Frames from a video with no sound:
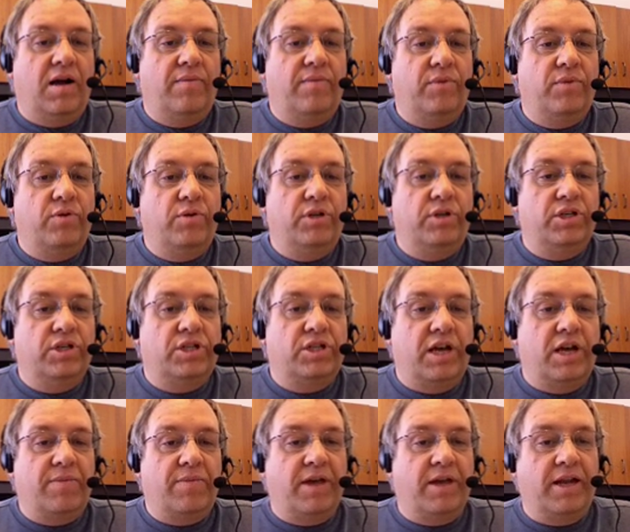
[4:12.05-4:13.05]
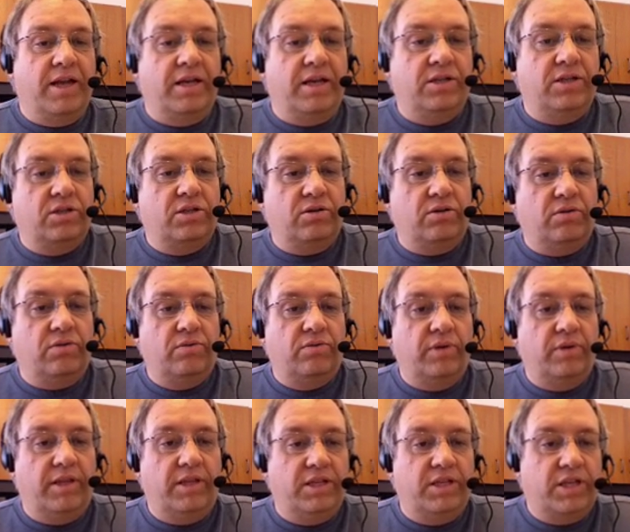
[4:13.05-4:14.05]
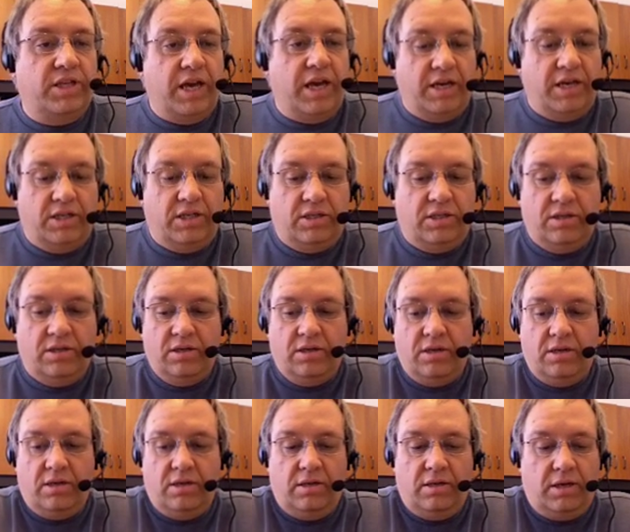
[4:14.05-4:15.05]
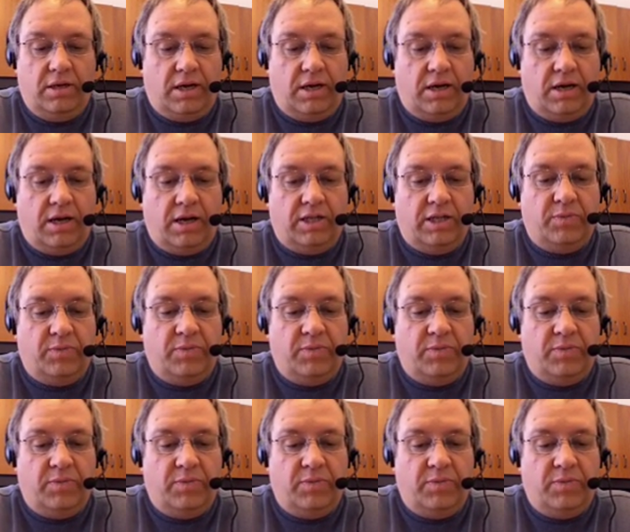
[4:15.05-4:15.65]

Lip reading: you would just type that in. So in this case, it's